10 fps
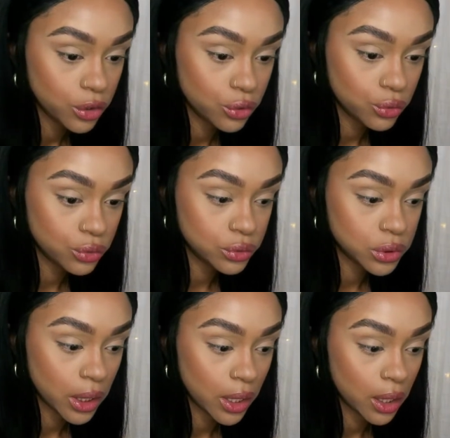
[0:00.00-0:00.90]
use
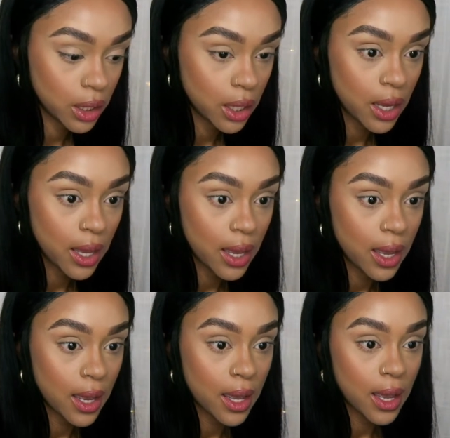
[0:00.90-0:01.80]

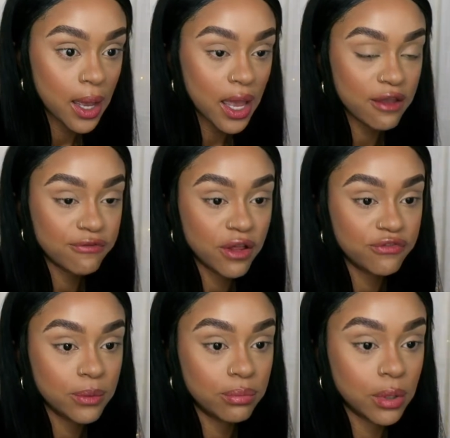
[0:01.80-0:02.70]
a
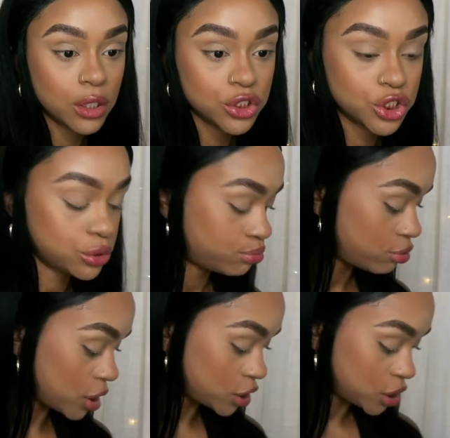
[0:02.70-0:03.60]
fluffy
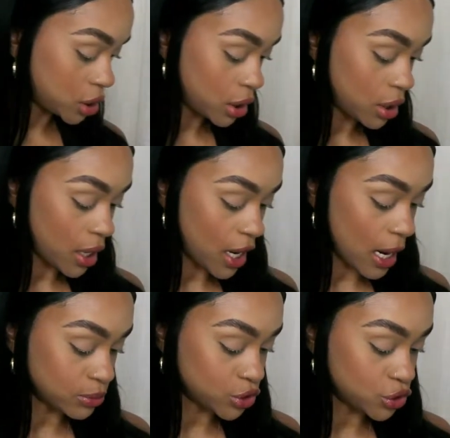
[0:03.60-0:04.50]
brush and
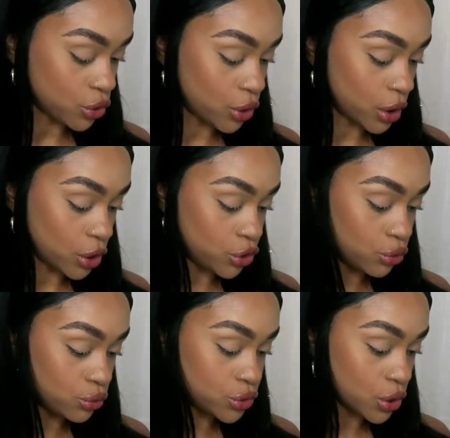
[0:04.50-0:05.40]
I'm just gonna
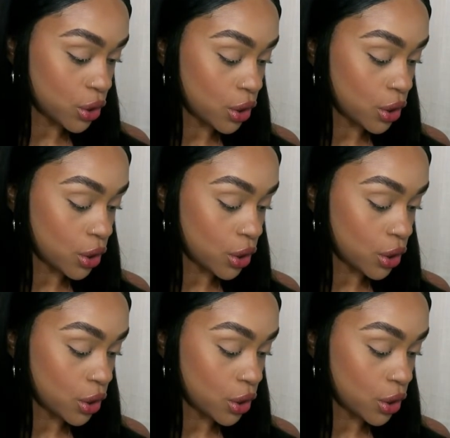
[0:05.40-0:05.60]
use